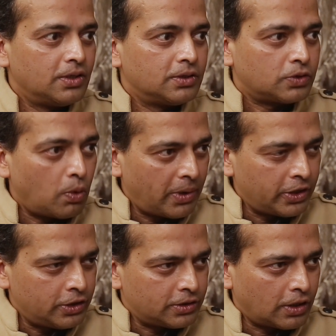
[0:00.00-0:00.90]
So
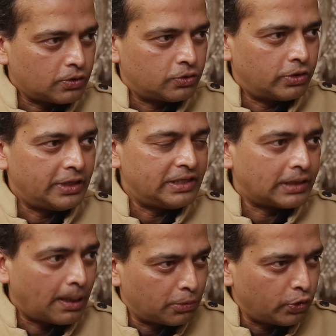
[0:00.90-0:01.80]
many South Sudanese
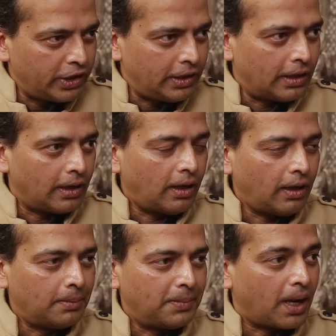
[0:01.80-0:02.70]
come to India
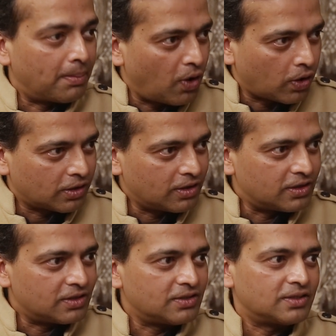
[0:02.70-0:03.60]
and become
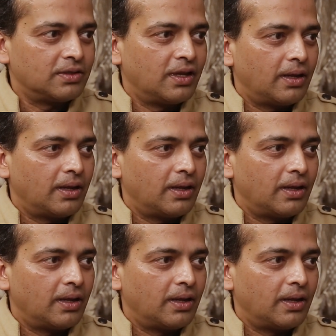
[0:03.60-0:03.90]
doctors